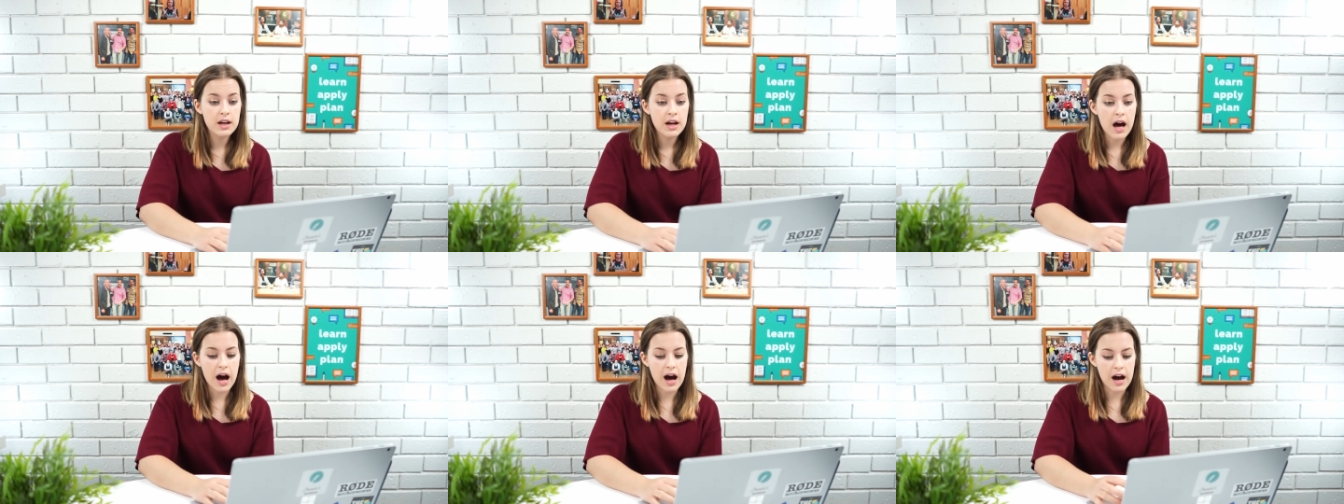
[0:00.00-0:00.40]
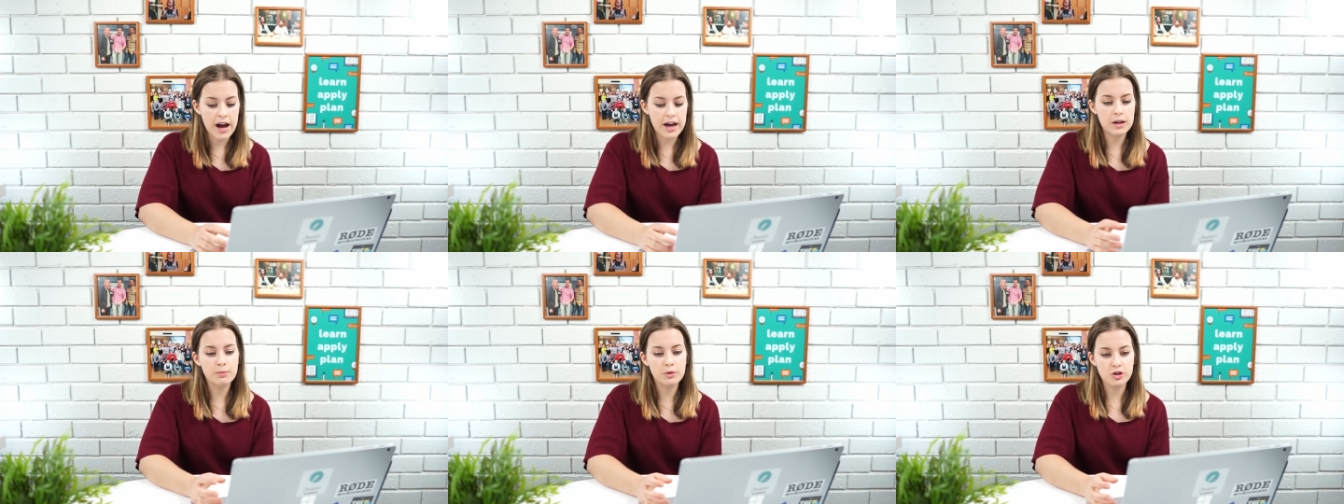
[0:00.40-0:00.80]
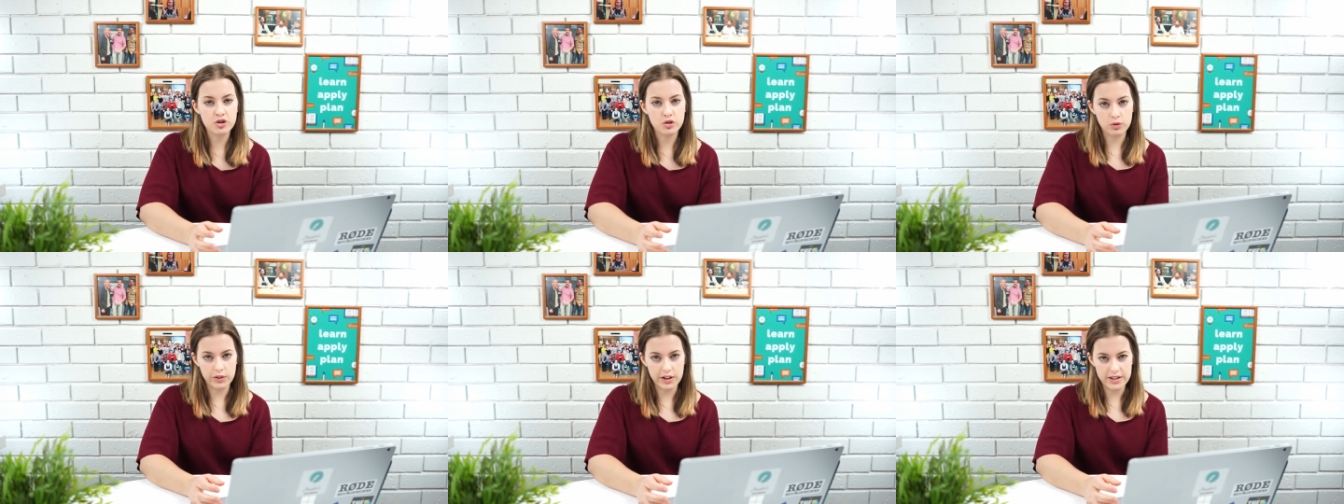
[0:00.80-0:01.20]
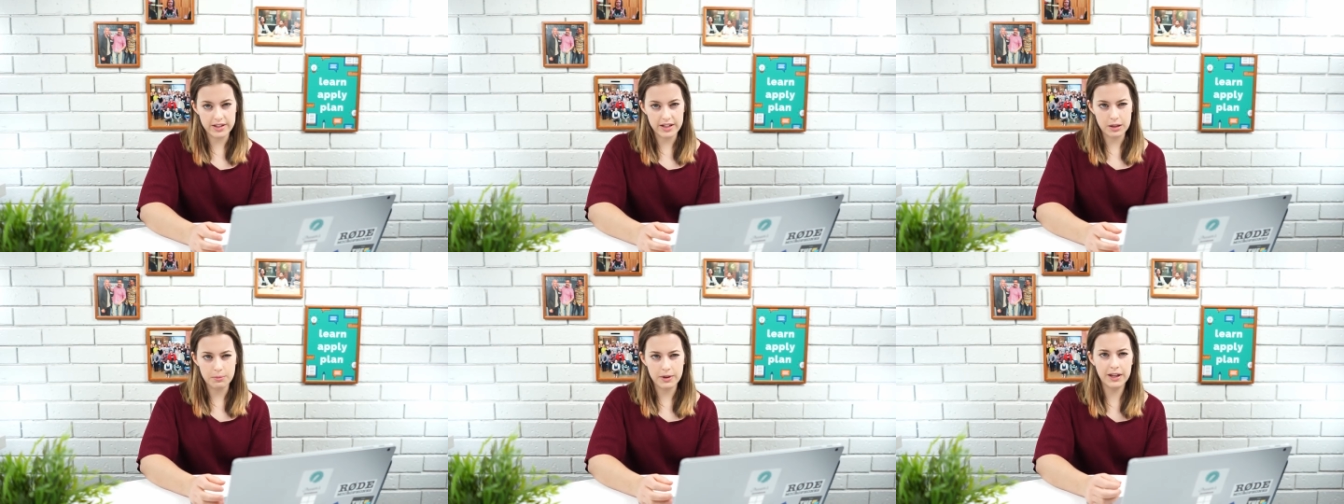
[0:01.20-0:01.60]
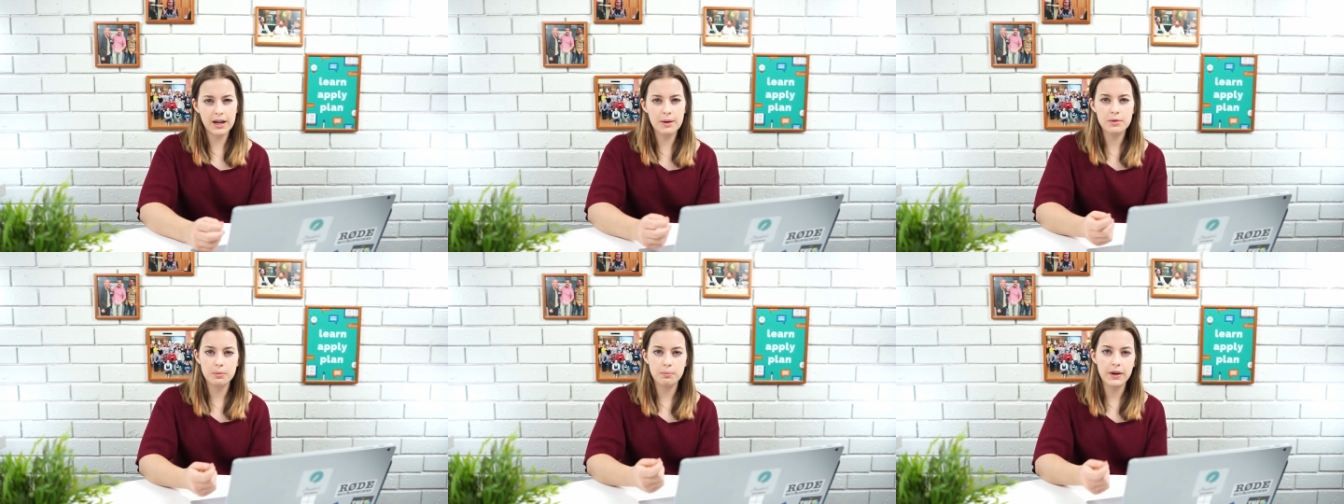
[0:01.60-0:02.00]
And emotional reasoning, being
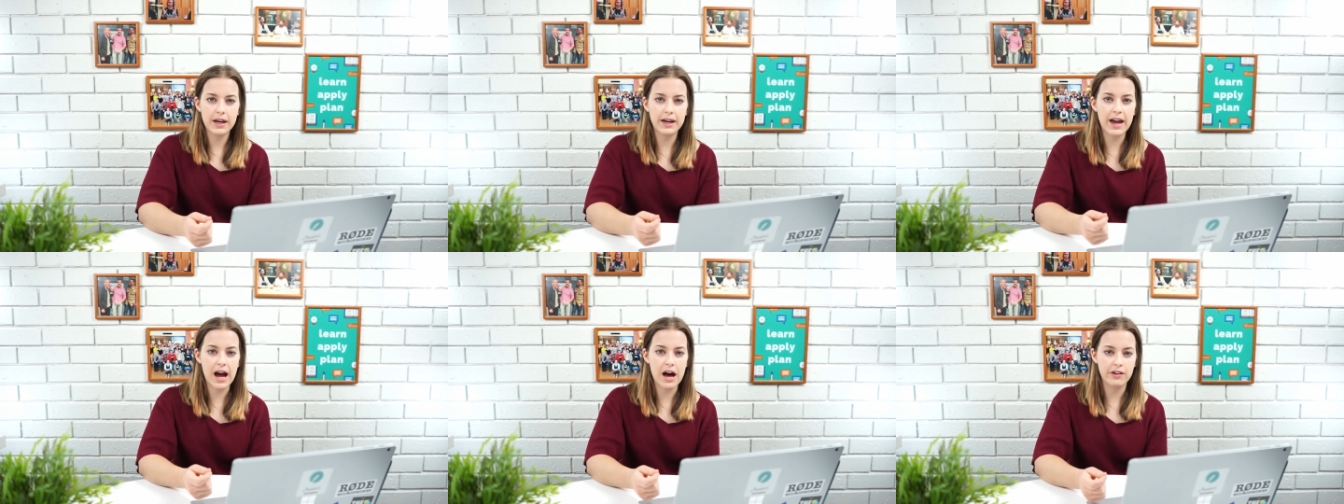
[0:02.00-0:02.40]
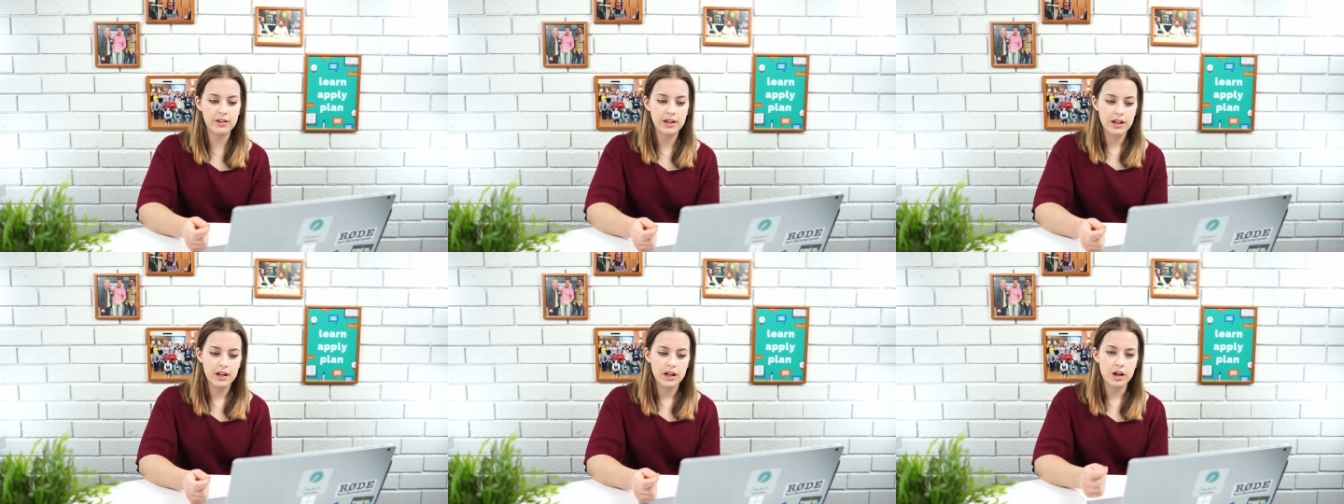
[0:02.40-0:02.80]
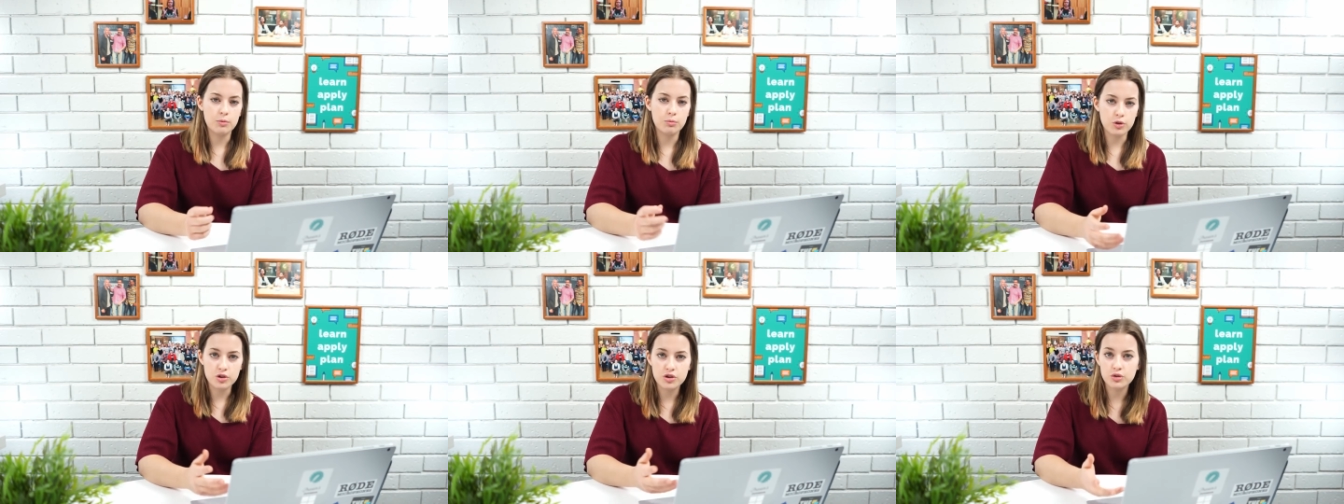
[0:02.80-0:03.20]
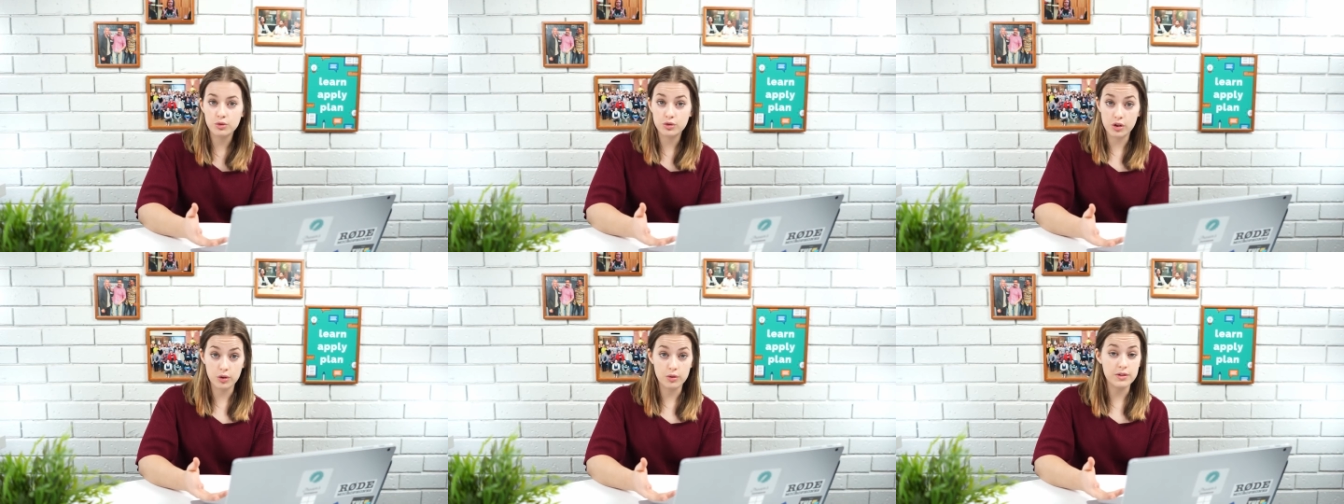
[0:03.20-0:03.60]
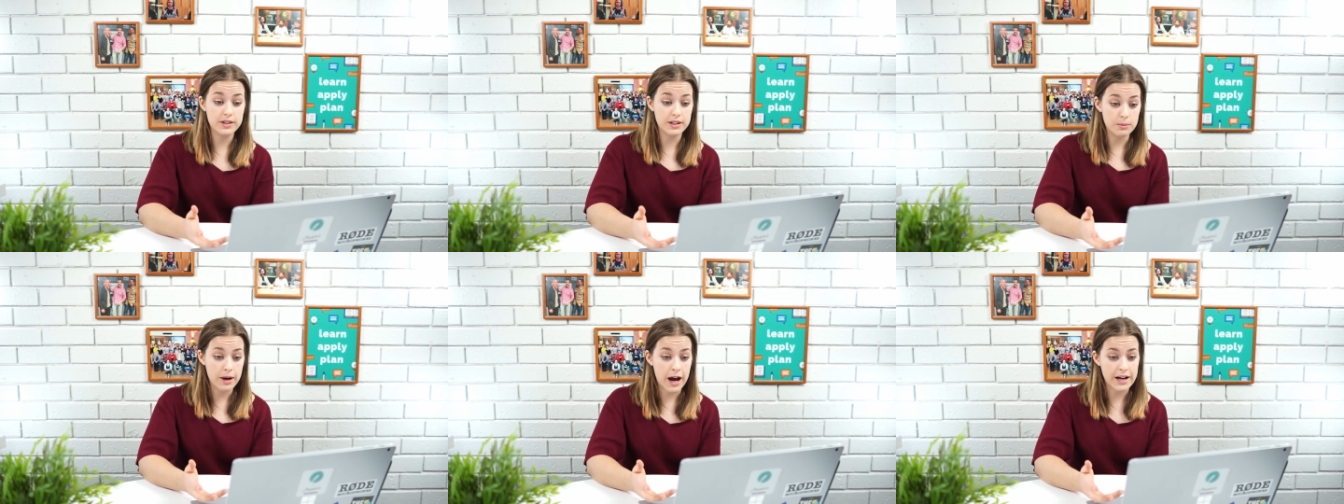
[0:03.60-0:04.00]
able to pick out emotional tones in
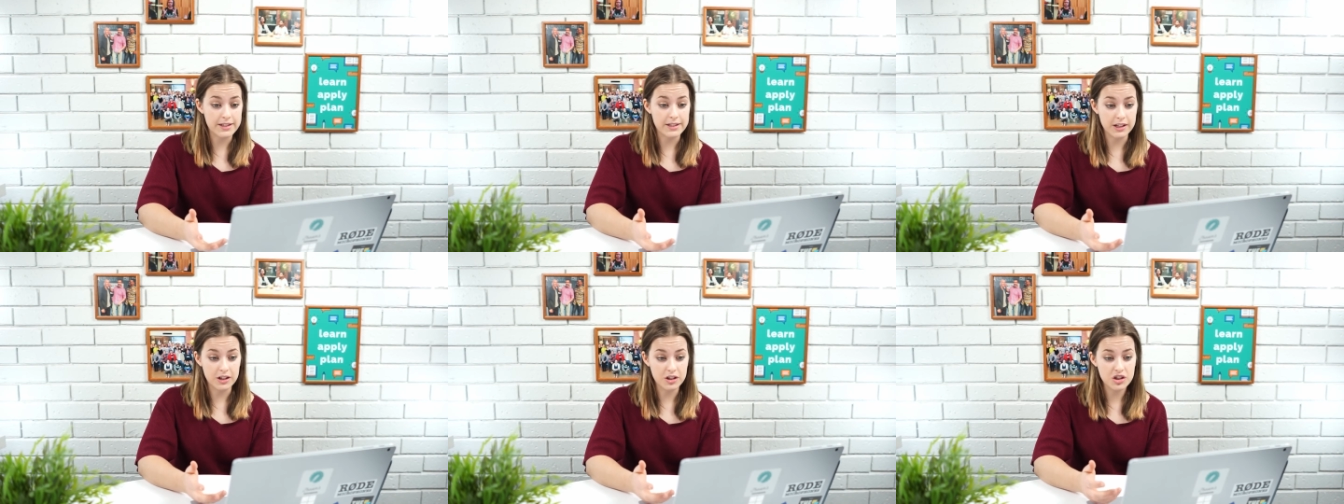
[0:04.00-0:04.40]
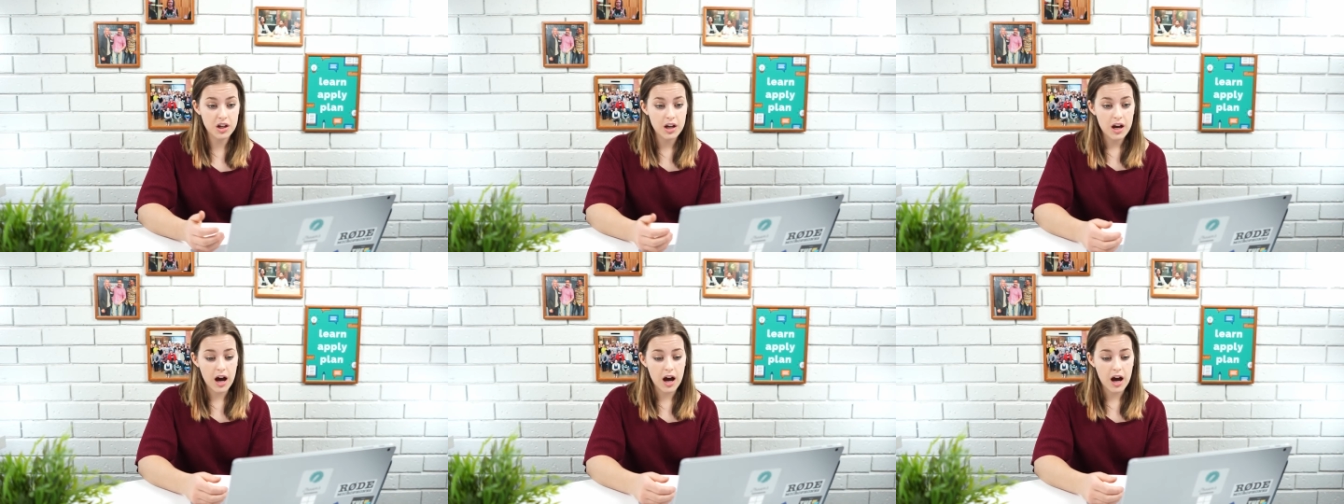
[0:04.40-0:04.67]
a passage,